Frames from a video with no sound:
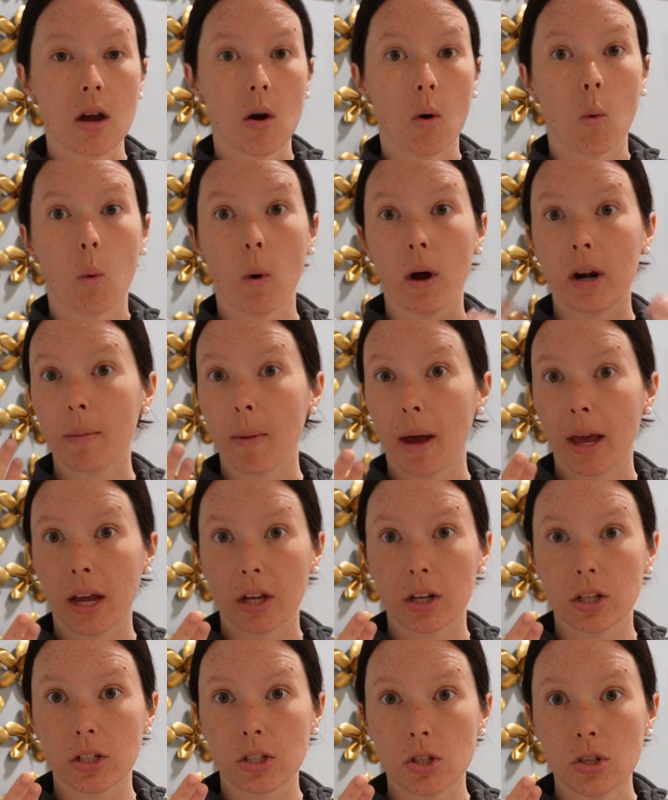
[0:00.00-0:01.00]
What am I
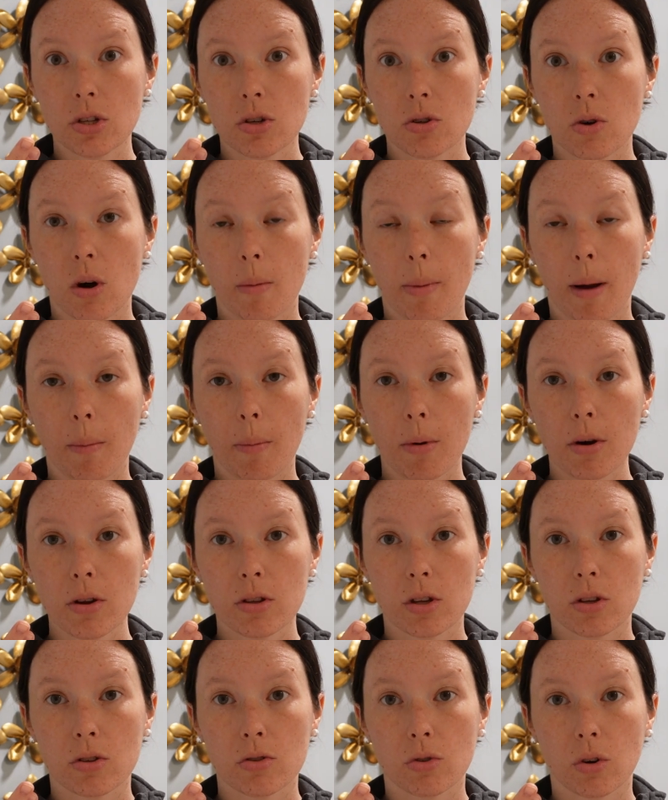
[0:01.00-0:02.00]
going to do about birth
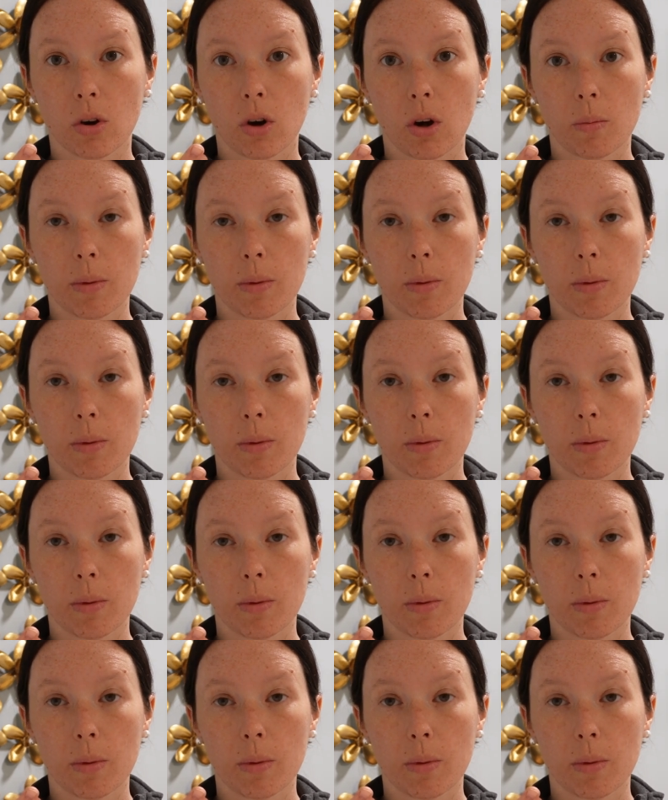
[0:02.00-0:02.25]
control?